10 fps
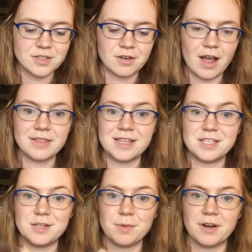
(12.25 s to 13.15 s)
got these
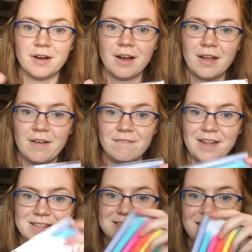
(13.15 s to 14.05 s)
super
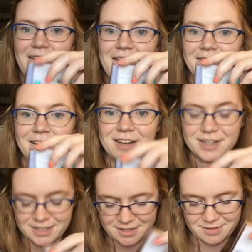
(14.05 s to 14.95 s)
fancy
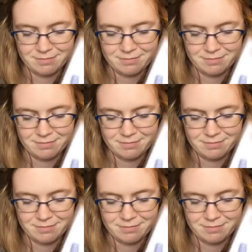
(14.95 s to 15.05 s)
highlighters.